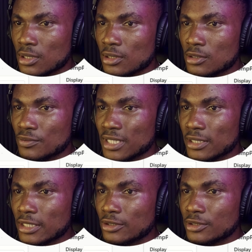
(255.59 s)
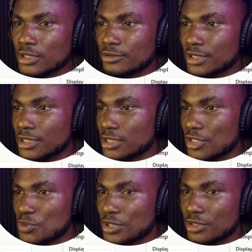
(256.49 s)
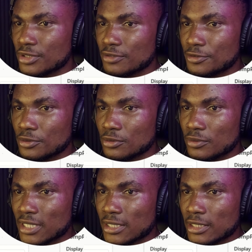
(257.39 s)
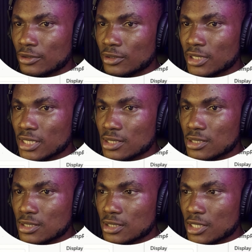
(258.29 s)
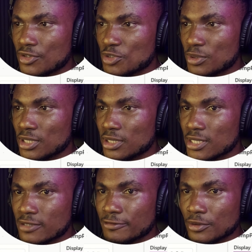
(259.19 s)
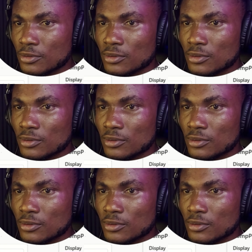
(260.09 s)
when I click on the grid, it gives me the grid view. When I click on lists, it gives me the list view.